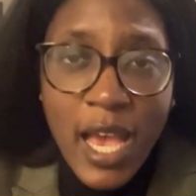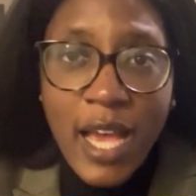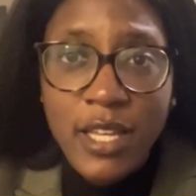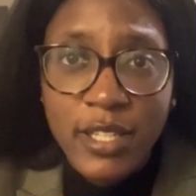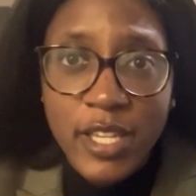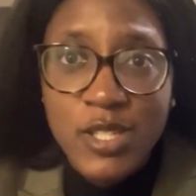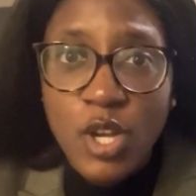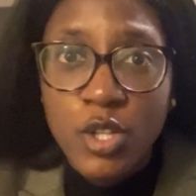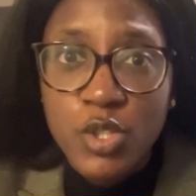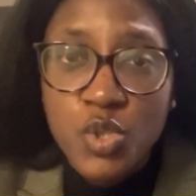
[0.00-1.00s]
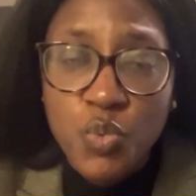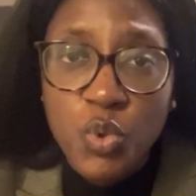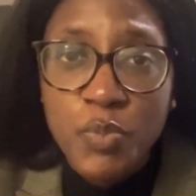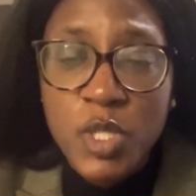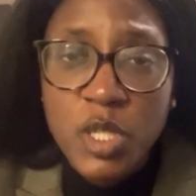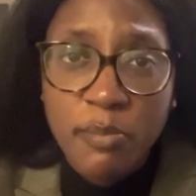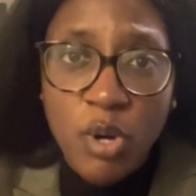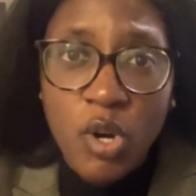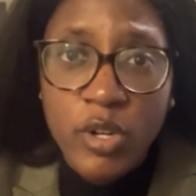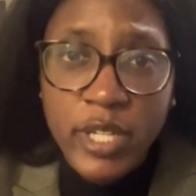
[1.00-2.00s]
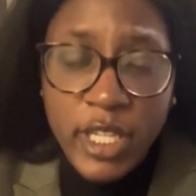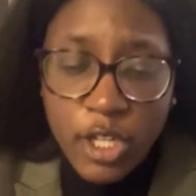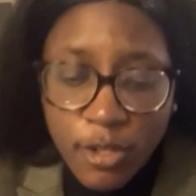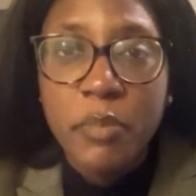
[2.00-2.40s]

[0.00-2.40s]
accolades on Swoop's part here.